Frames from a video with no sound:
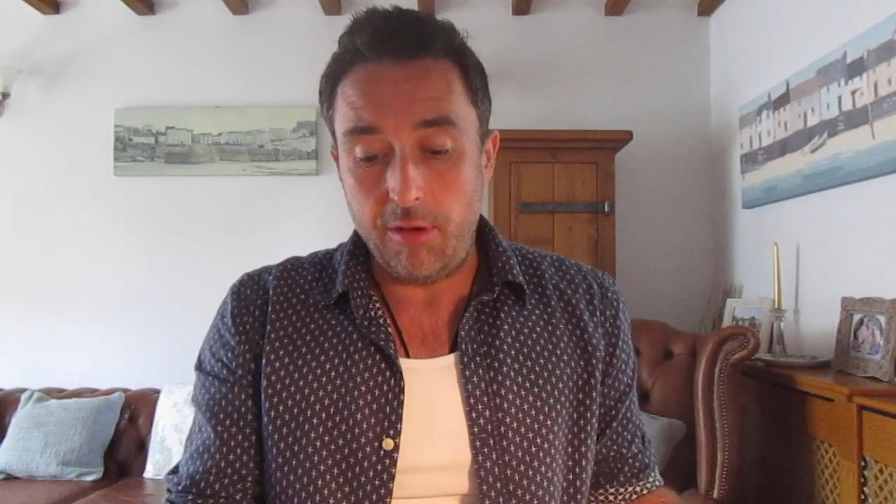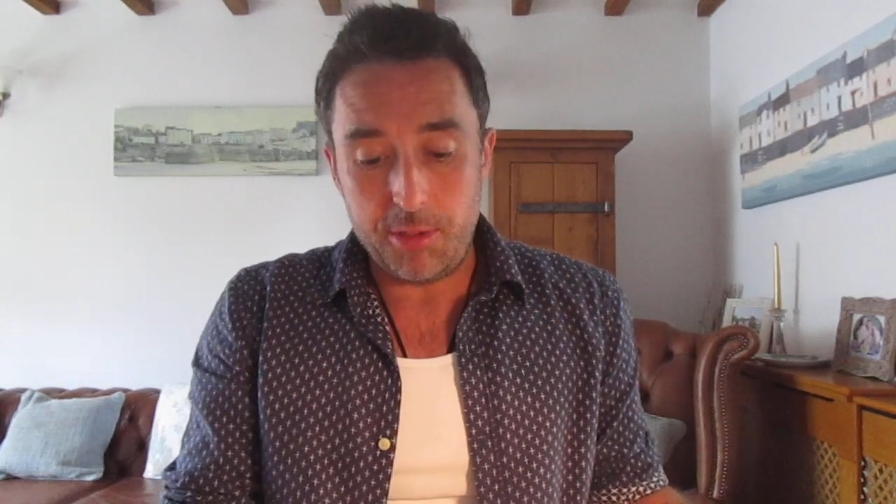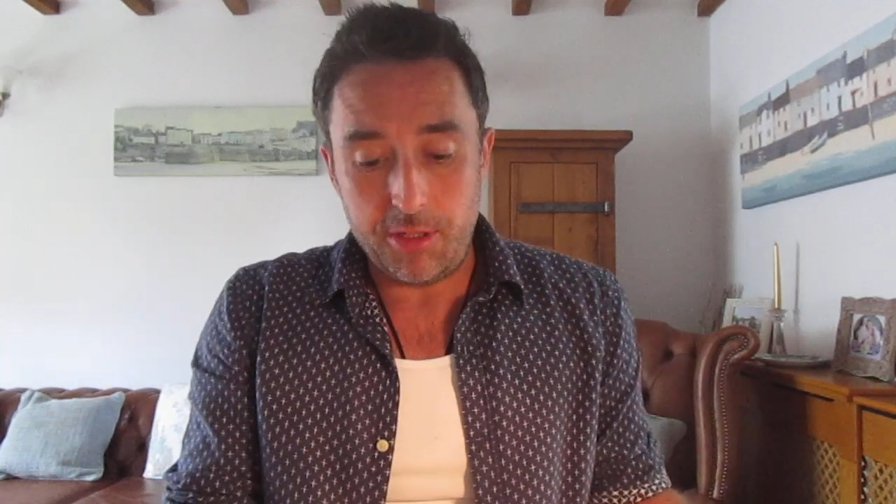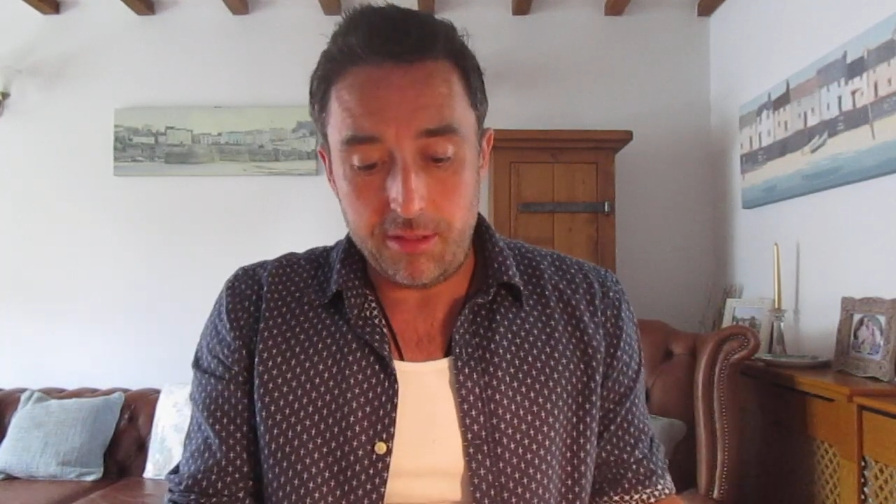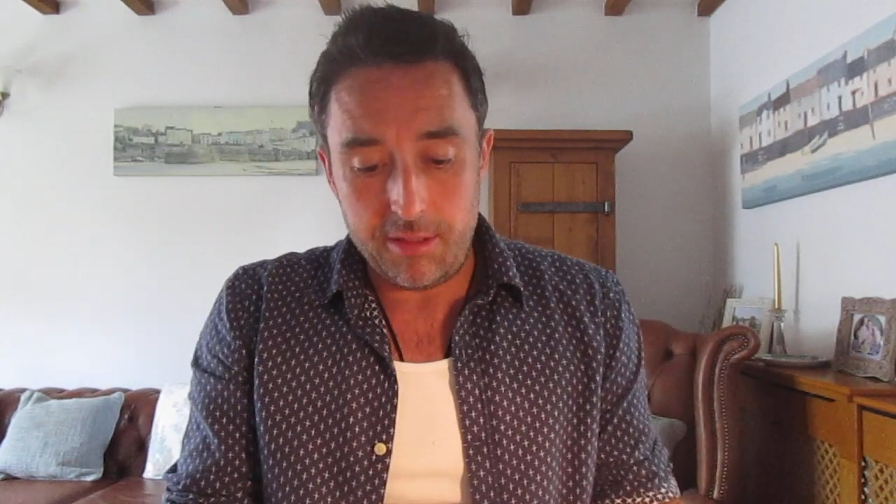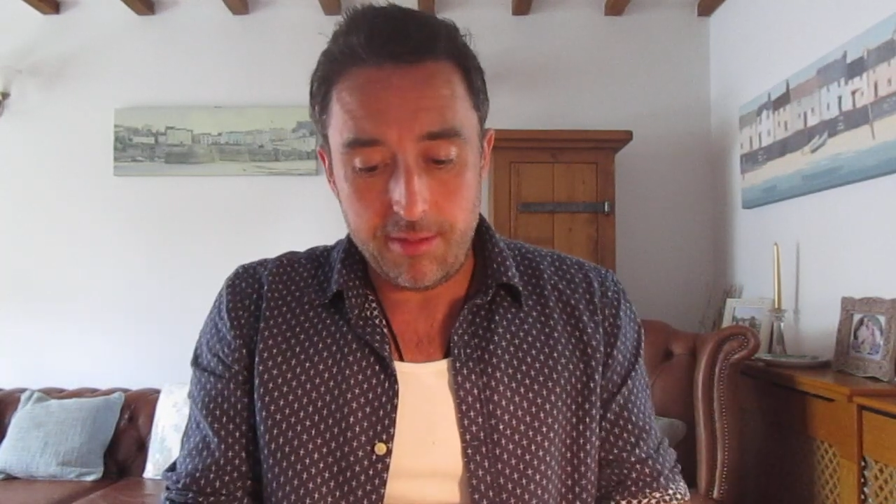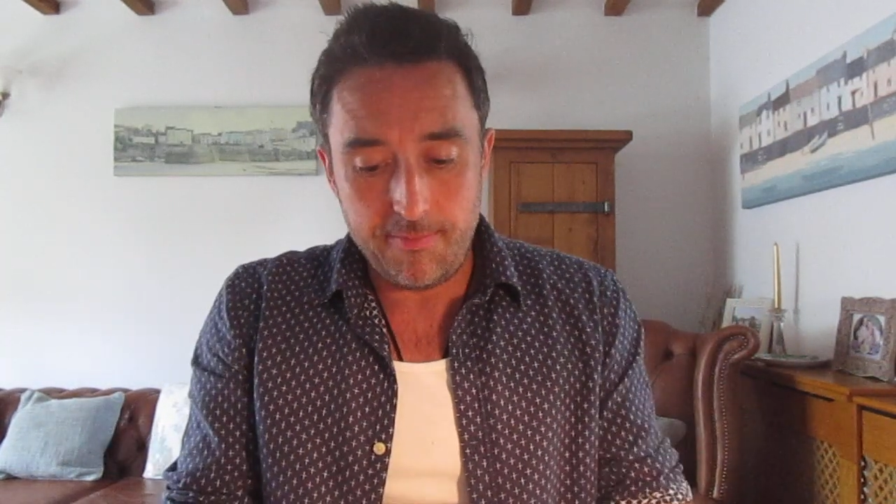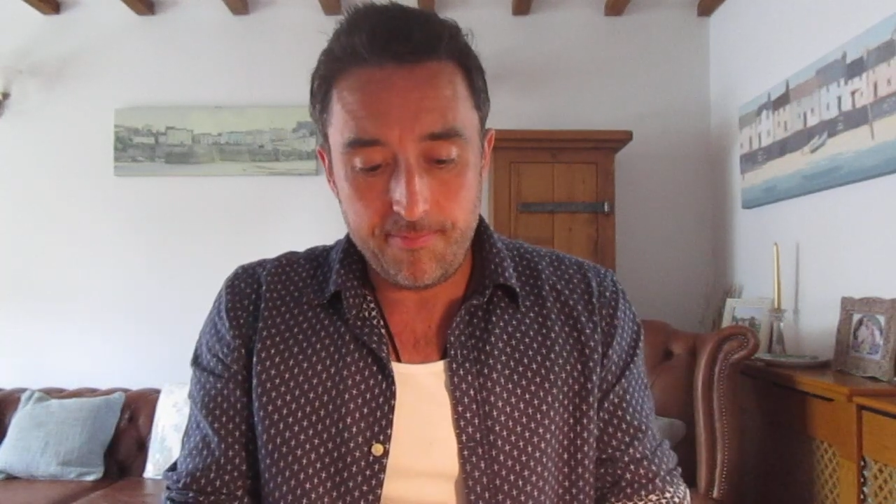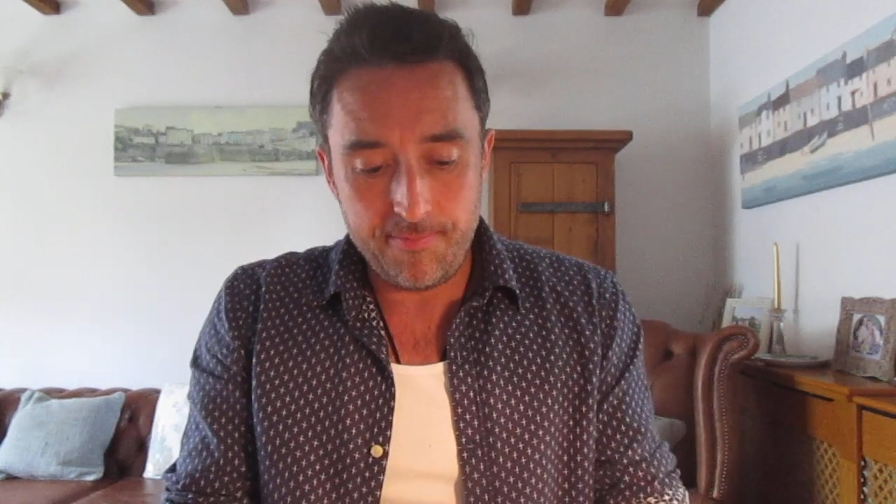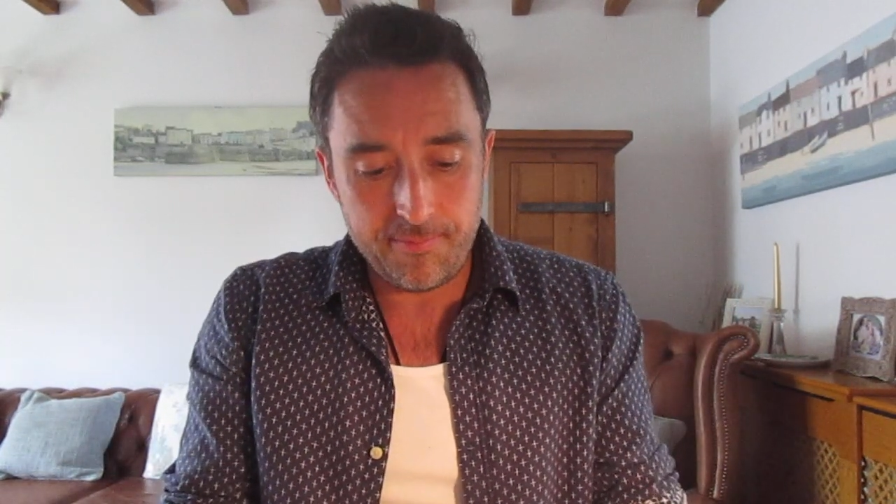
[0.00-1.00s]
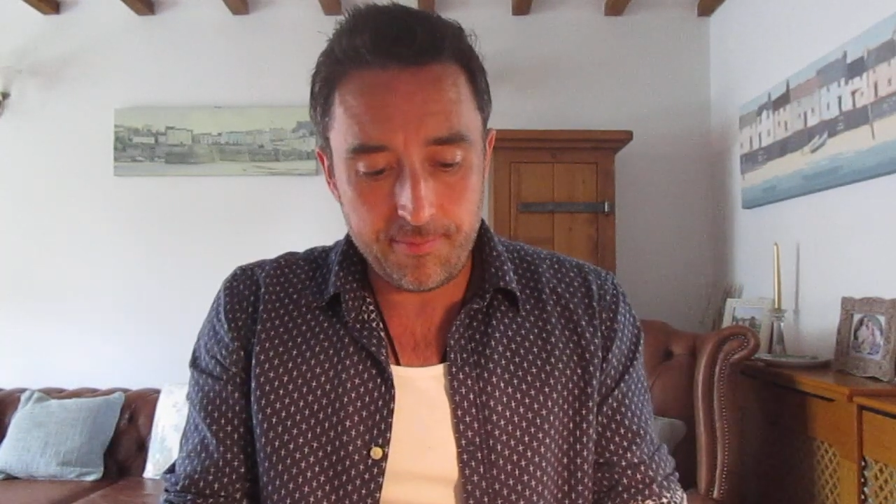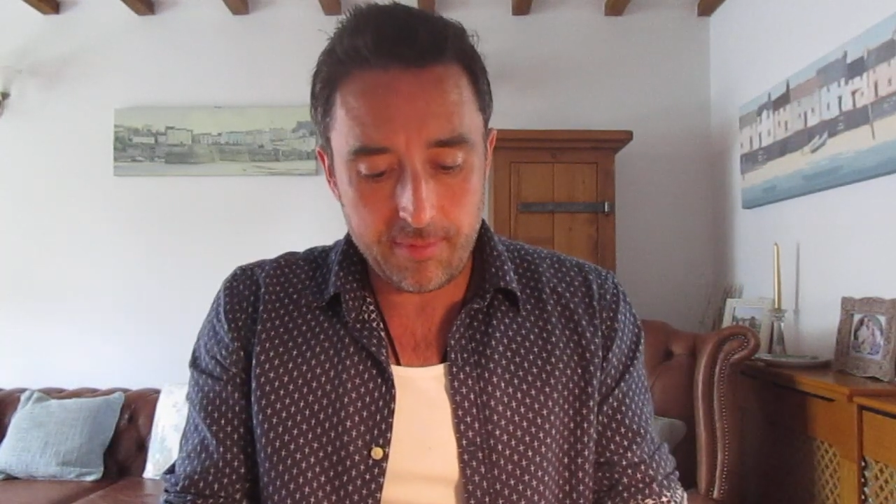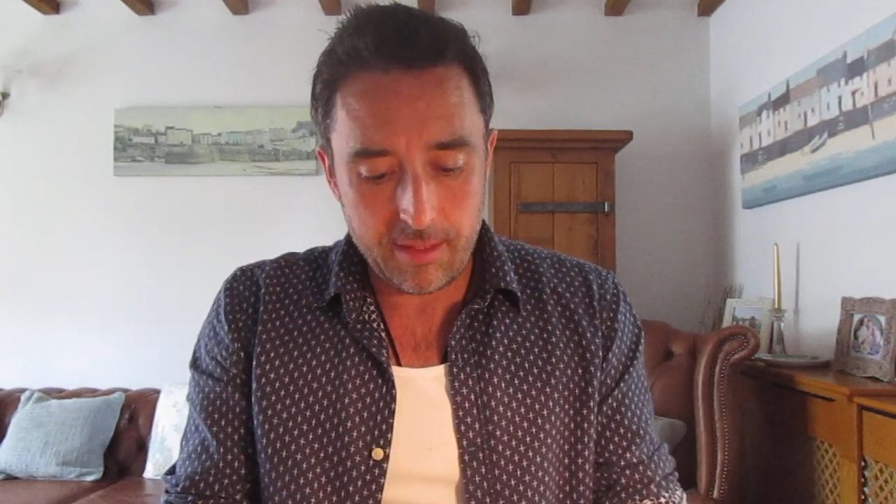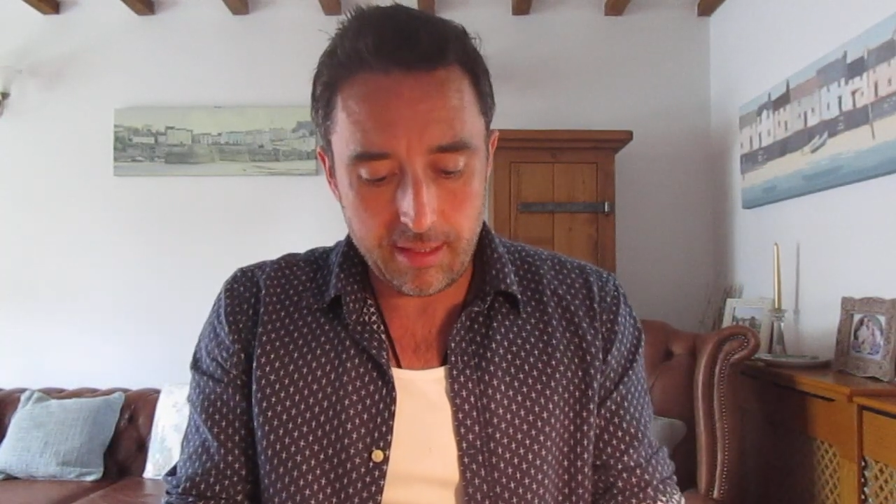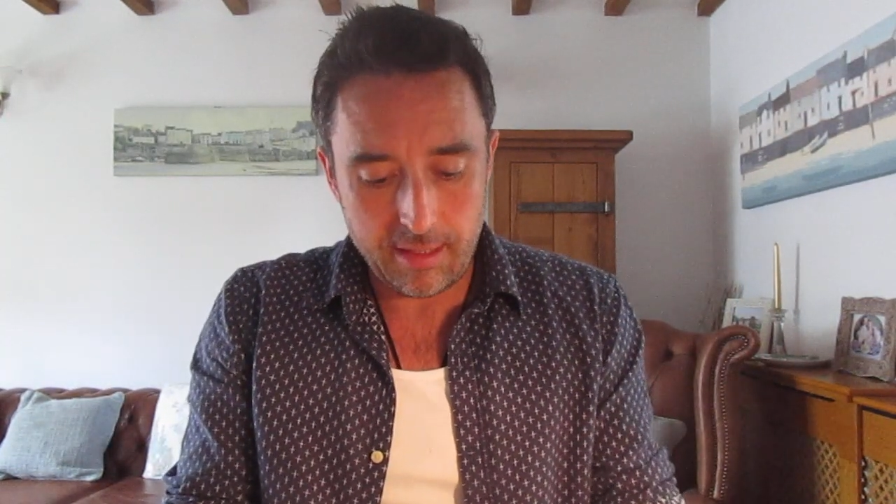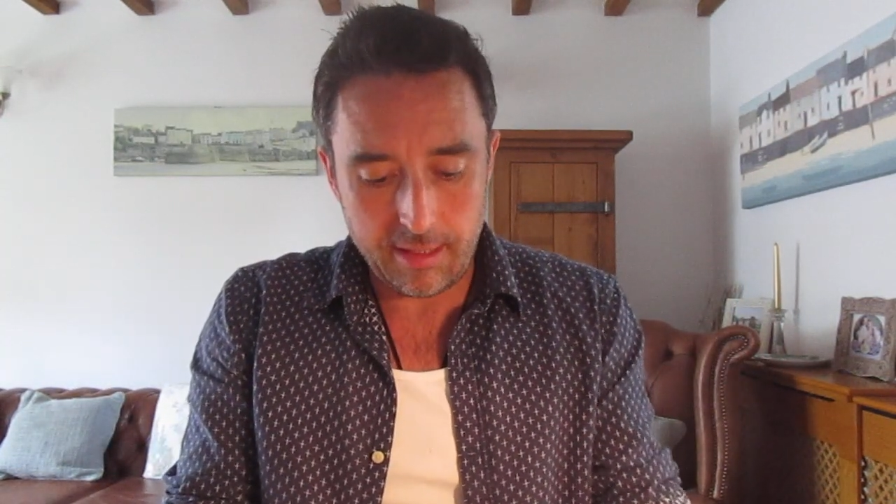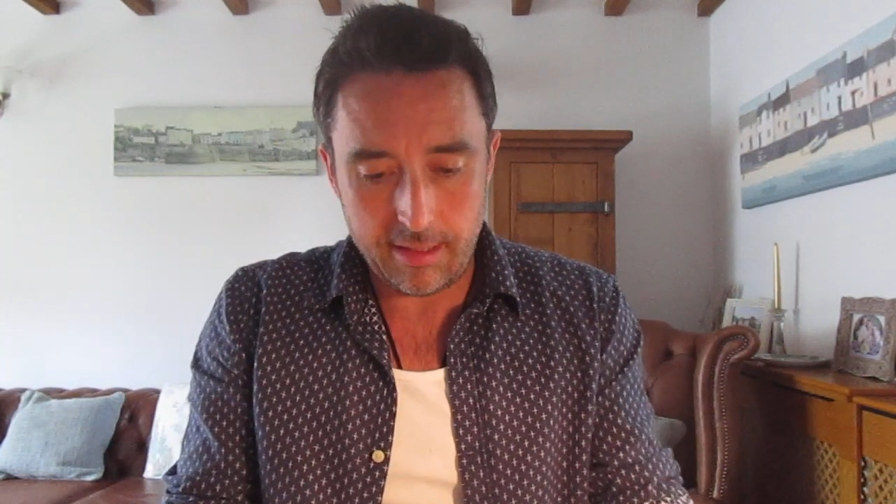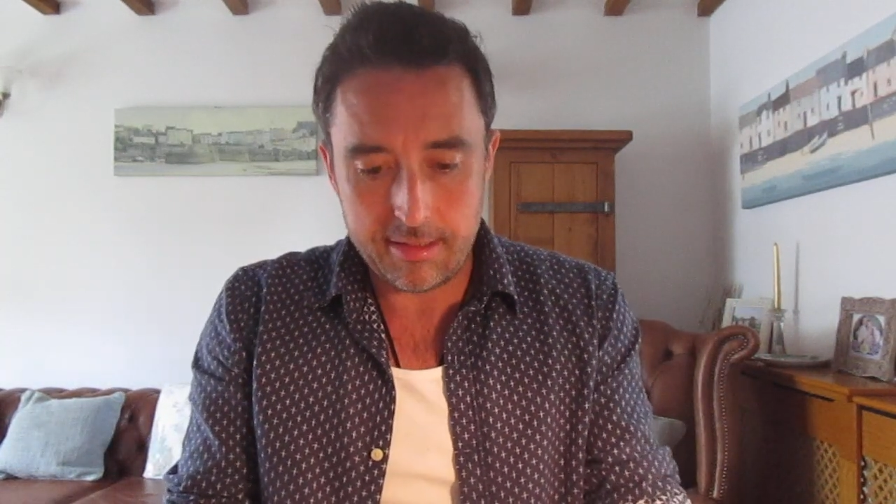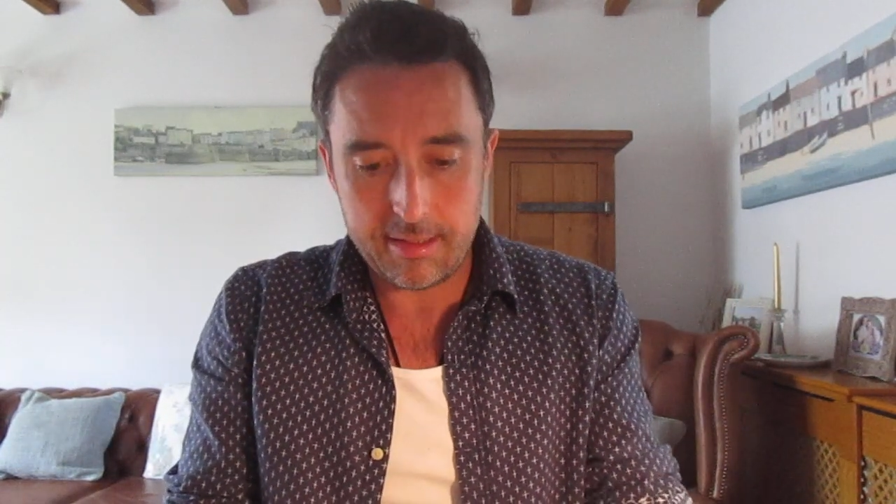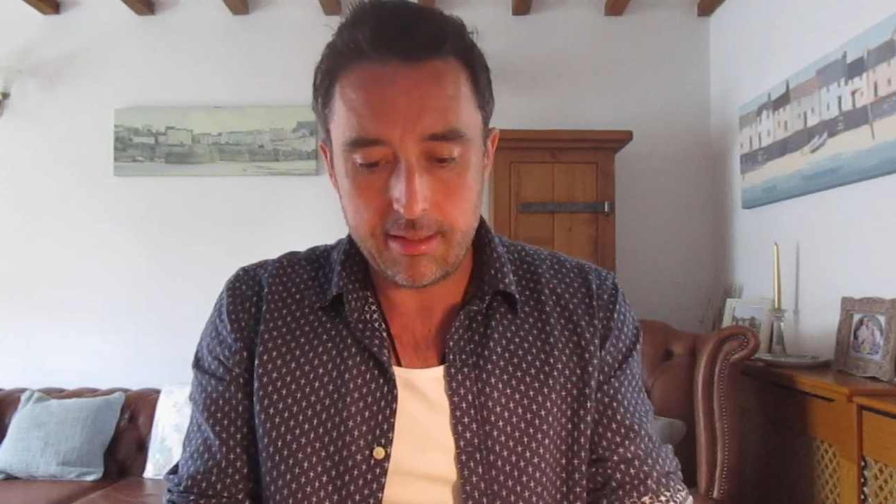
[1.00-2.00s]
options.
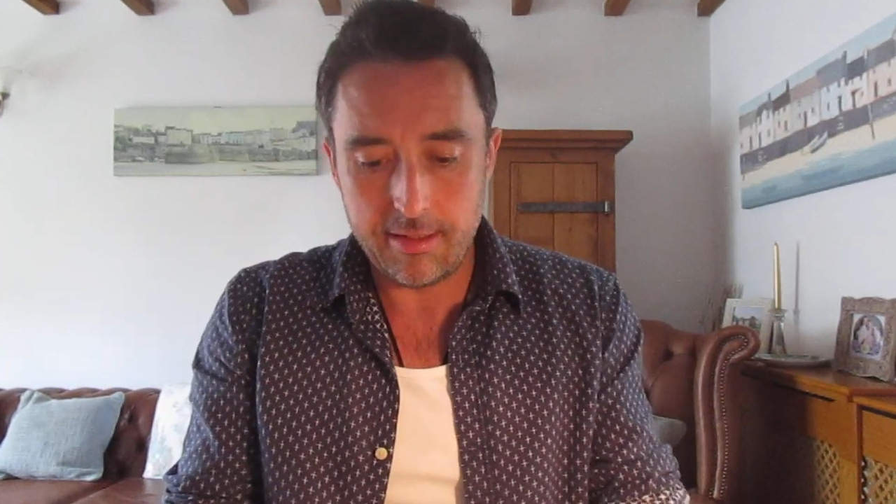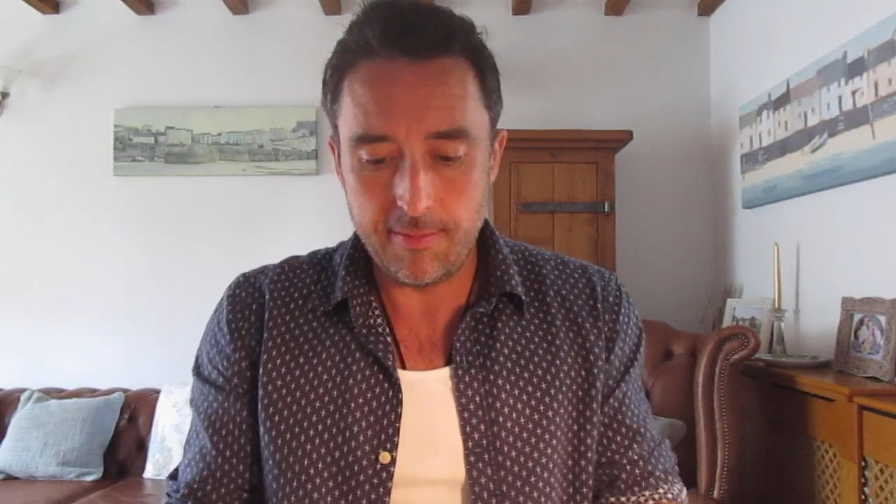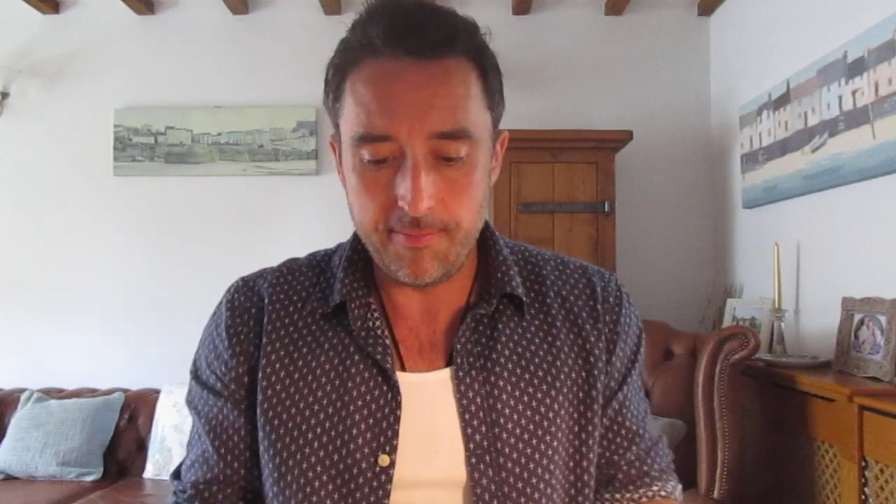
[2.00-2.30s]
It's